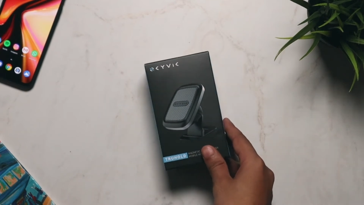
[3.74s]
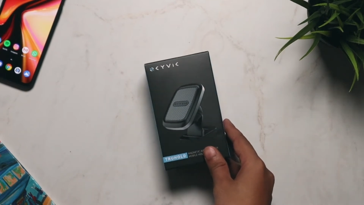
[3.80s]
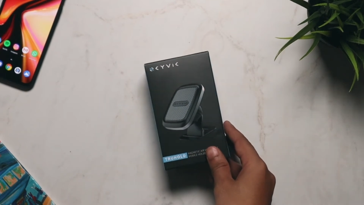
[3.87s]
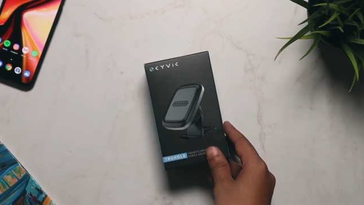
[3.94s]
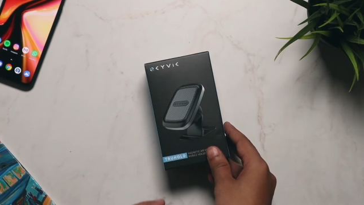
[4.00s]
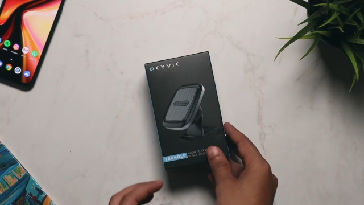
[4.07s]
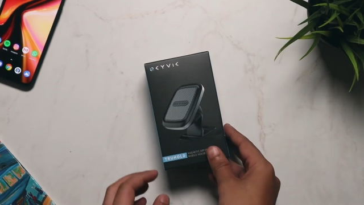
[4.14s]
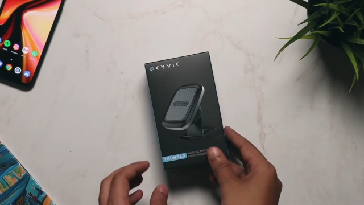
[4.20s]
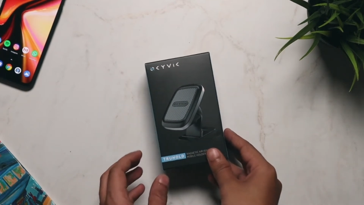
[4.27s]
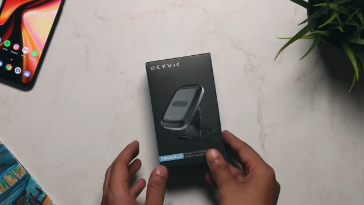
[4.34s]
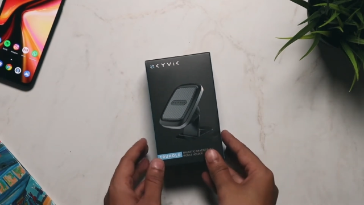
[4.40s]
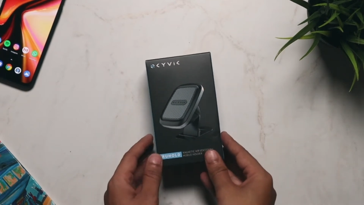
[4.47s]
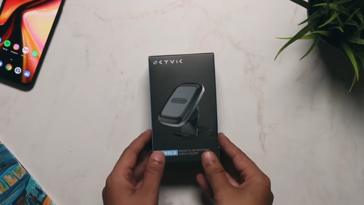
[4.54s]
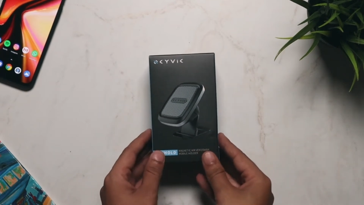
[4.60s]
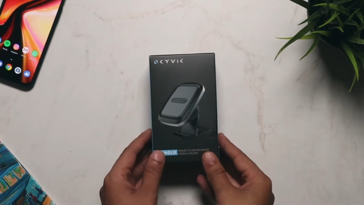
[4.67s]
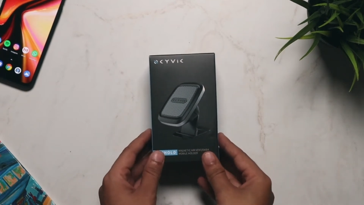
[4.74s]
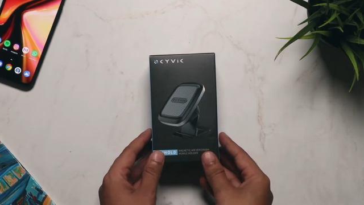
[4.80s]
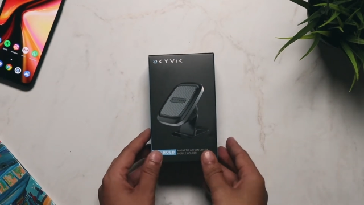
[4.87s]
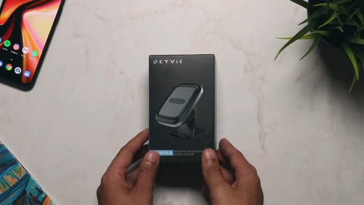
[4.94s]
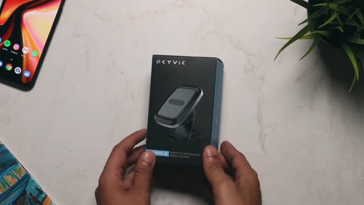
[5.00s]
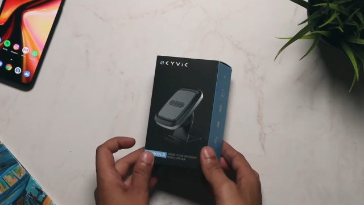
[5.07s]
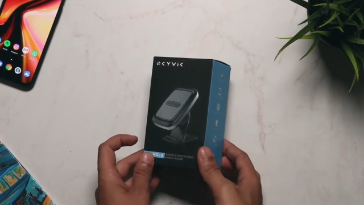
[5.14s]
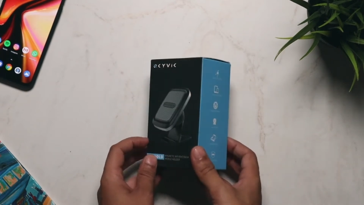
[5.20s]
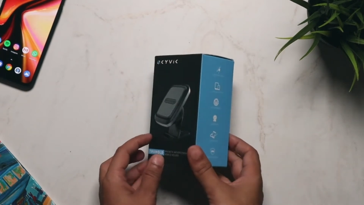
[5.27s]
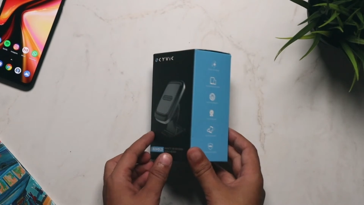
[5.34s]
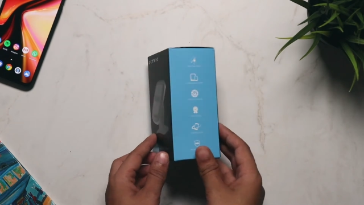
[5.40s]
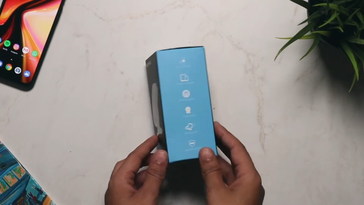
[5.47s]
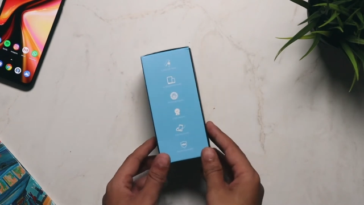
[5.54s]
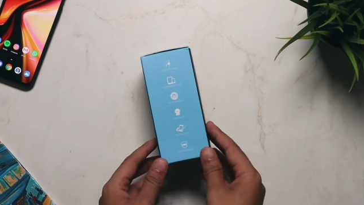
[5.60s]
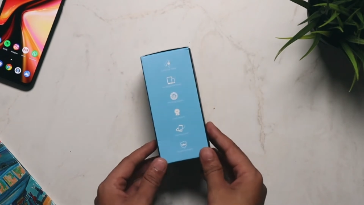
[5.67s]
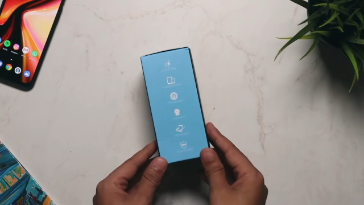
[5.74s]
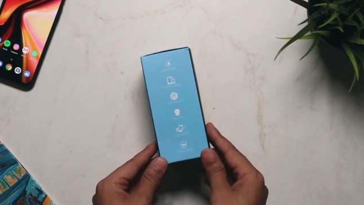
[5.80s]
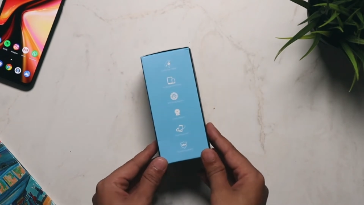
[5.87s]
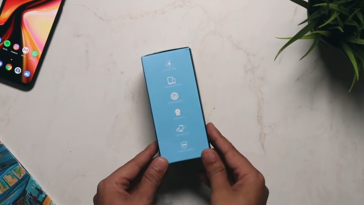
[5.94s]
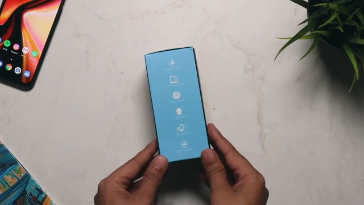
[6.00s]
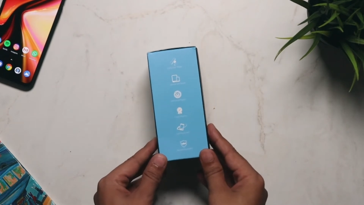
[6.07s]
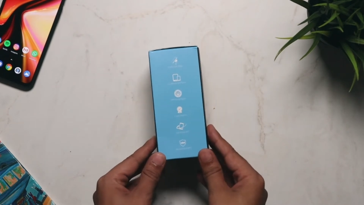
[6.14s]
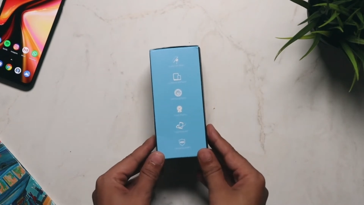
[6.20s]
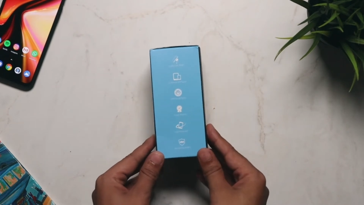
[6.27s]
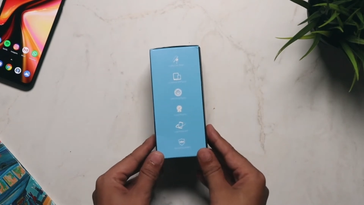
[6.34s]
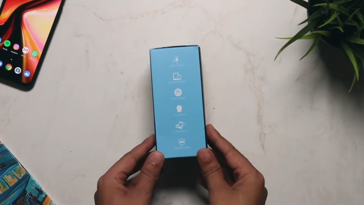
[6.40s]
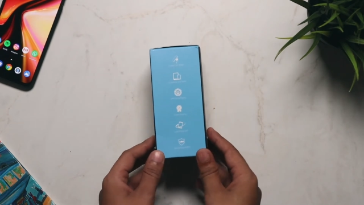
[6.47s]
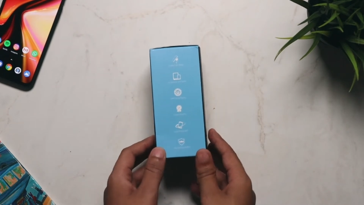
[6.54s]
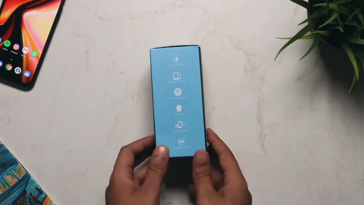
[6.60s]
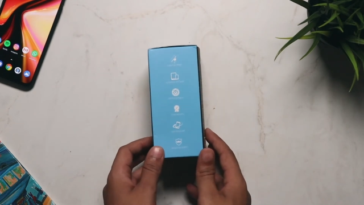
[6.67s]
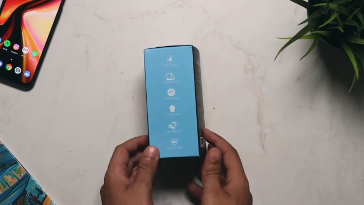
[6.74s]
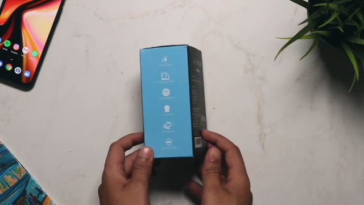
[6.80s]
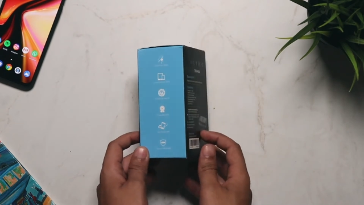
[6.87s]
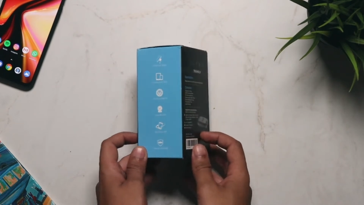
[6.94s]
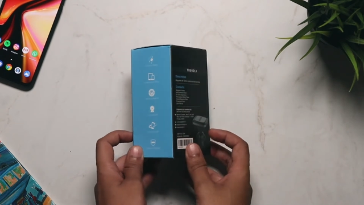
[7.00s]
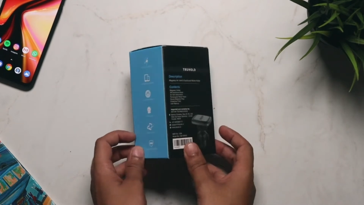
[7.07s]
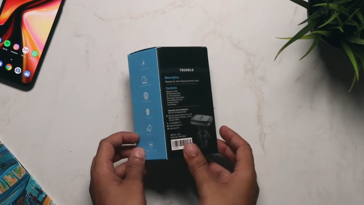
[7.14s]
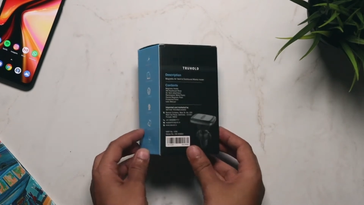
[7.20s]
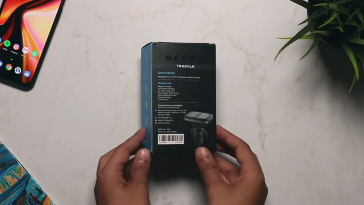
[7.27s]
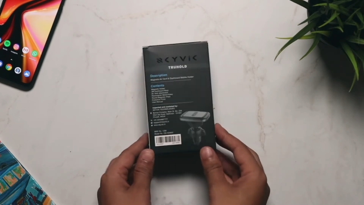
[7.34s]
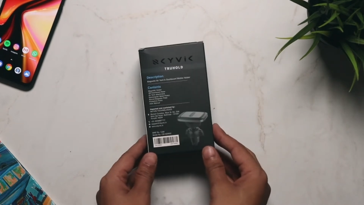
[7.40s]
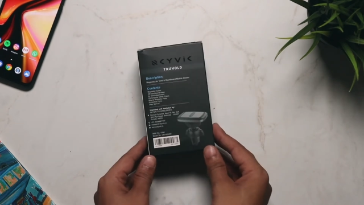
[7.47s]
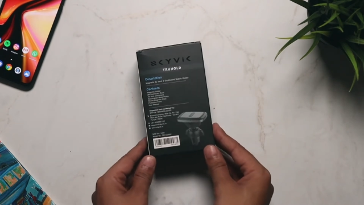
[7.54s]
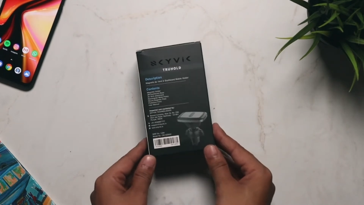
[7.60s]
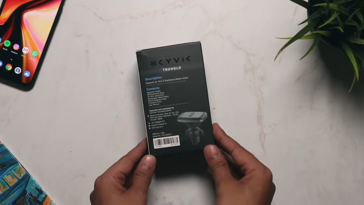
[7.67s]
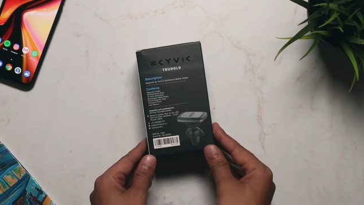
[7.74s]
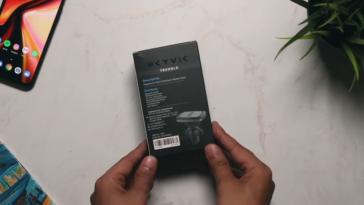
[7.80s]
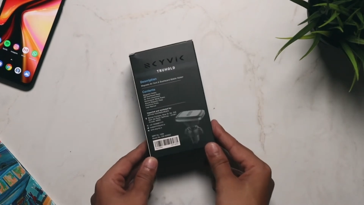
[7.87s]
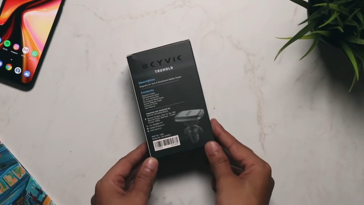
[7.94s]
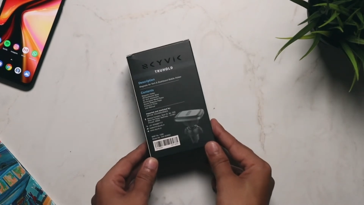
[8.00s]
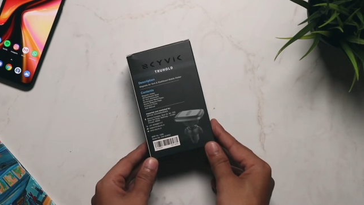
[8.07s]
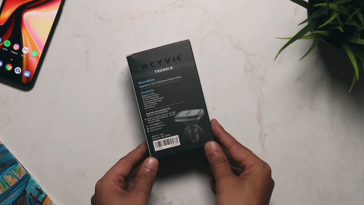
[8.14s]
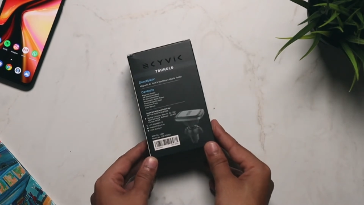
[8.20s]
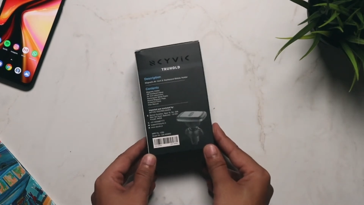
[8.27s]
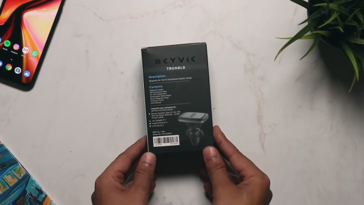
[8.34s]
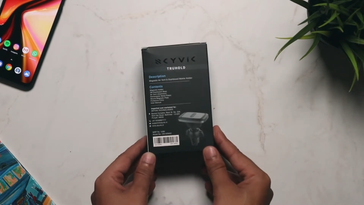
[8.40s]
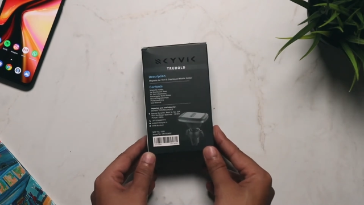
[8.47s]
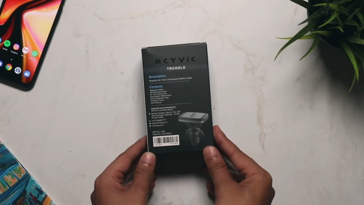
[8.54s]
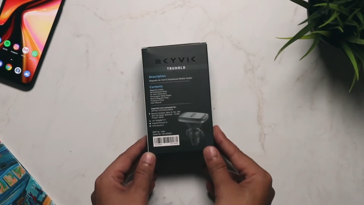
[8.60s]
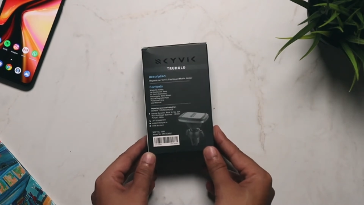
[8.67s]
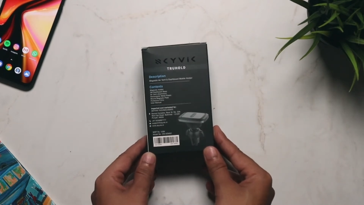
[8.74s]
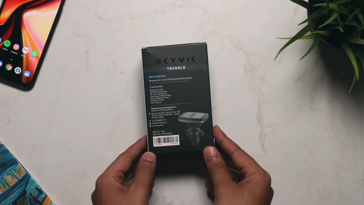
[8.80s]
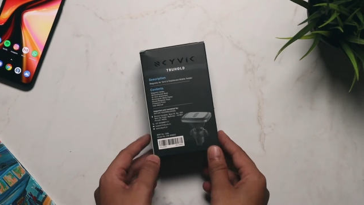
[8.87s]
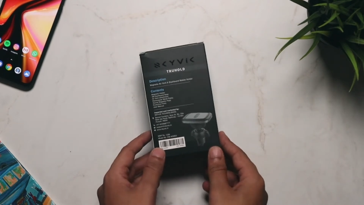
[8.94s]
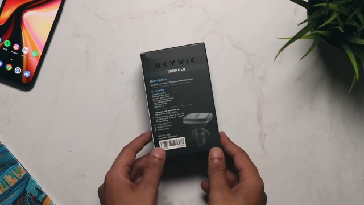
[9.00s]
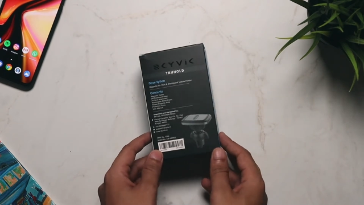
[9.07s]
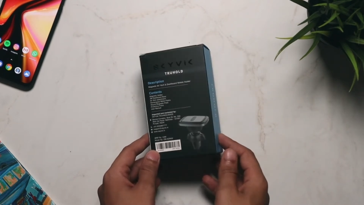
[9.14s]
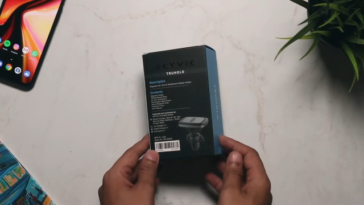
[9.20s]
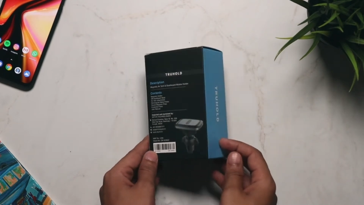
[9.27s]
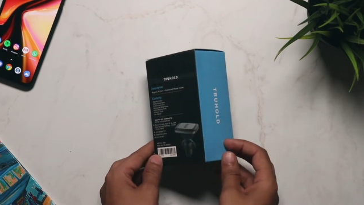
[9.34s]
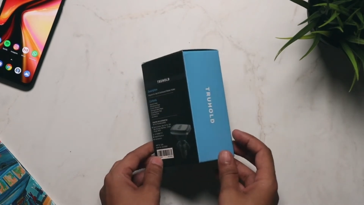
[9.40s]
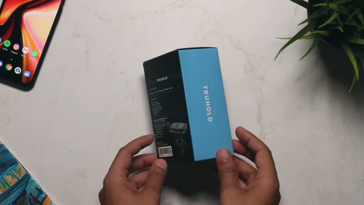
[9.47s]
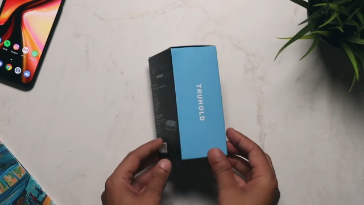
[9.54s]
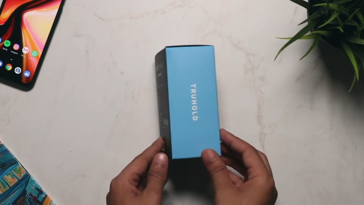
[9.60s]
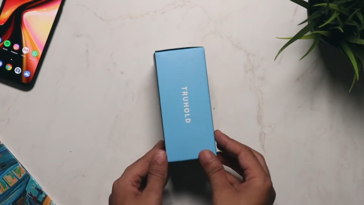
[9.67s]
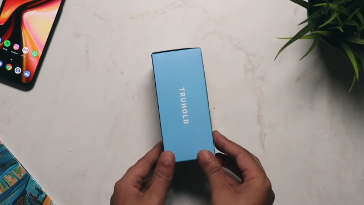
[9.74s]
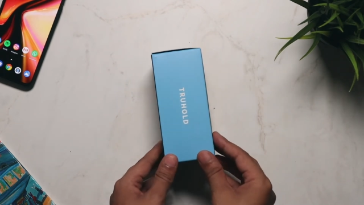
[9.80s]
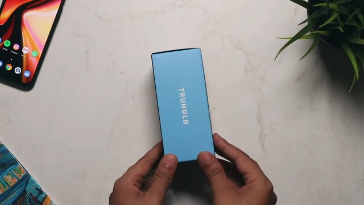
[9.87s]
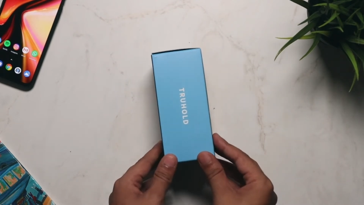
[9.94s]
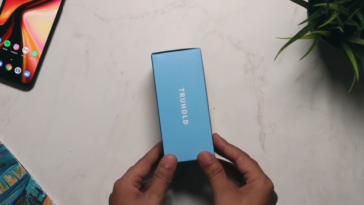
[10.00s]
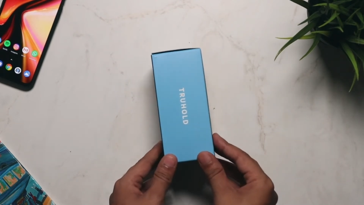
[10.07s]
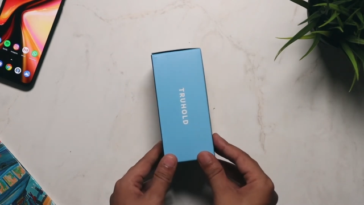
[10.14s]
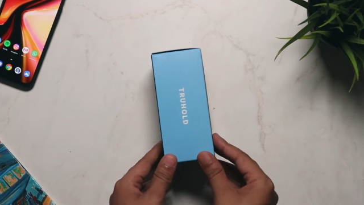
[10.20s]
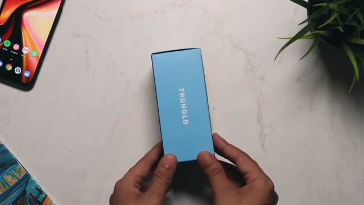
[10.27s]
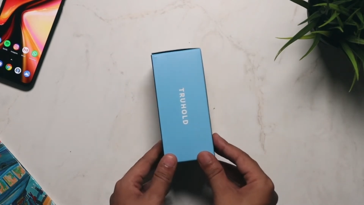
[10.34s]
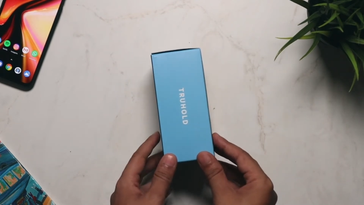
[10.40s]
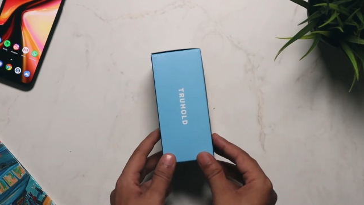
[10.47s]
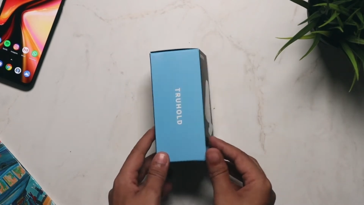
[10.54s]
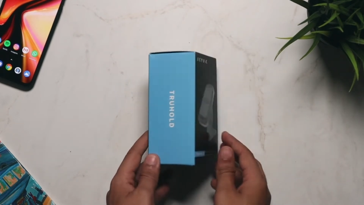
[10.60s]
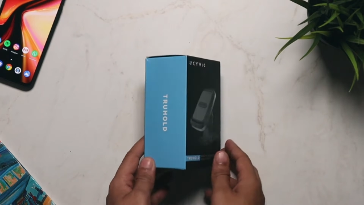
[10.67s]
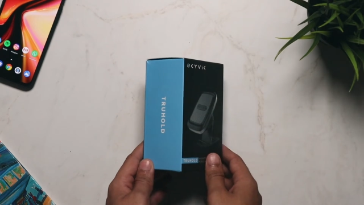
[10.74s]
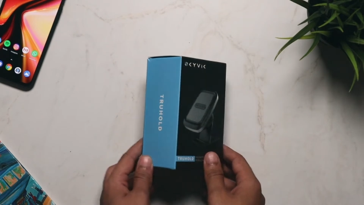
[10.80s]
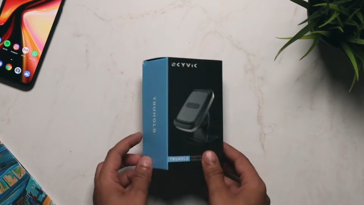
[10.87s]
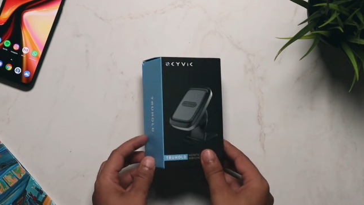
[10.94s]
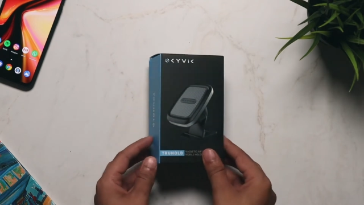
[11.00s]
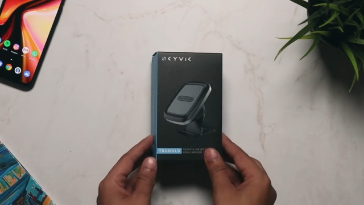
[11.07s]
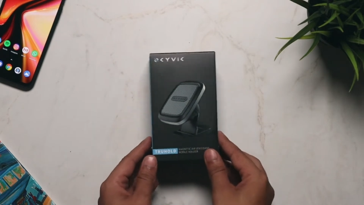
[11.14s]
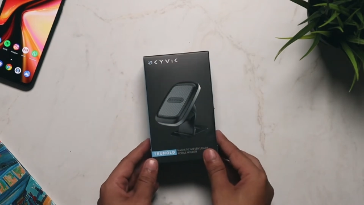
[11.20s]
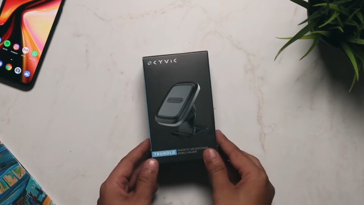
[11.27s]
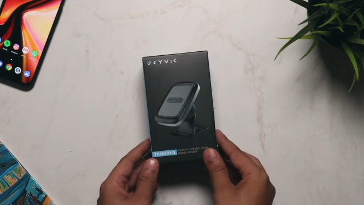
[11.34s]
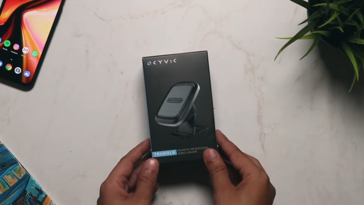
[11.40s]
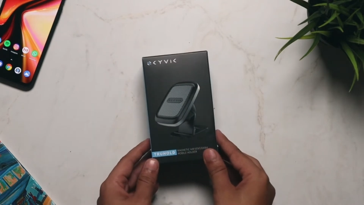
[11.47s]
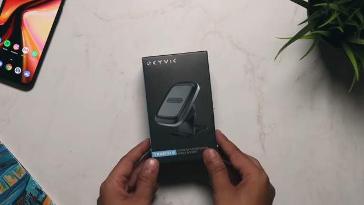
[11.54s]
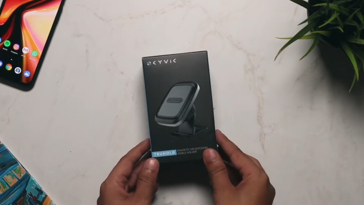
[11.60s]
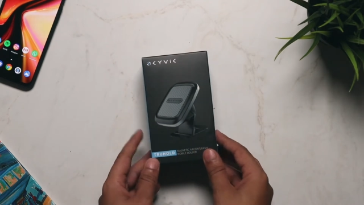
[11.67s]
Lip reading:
Nobody's mouth can be seen.